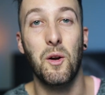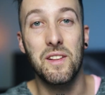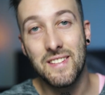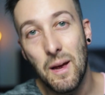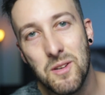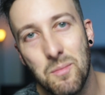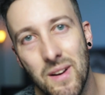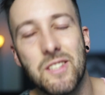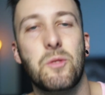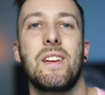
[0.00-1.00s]
Now let's capture
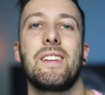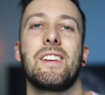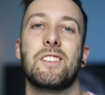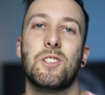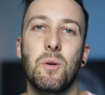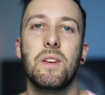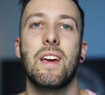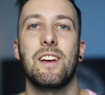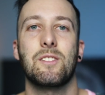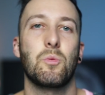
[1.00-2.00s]
my screen and show you
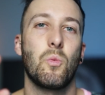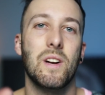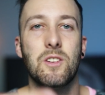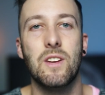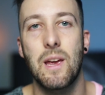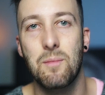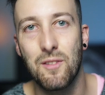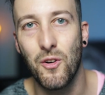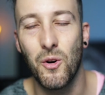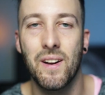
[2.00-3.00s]
guys what you came in
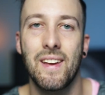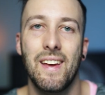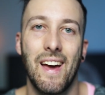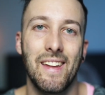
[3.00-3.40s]
for,